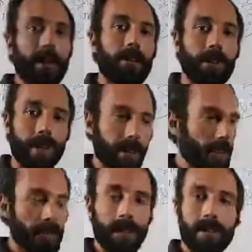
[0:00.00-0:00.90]
month we can
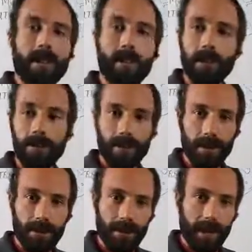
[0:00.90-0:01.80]
keep testing this over
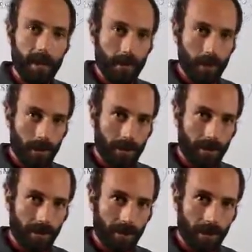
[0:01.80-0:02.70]
and over to get more
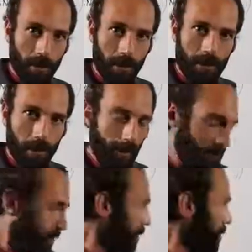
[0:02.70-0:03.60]

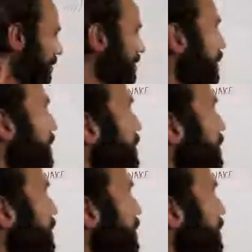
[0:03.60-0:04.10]
results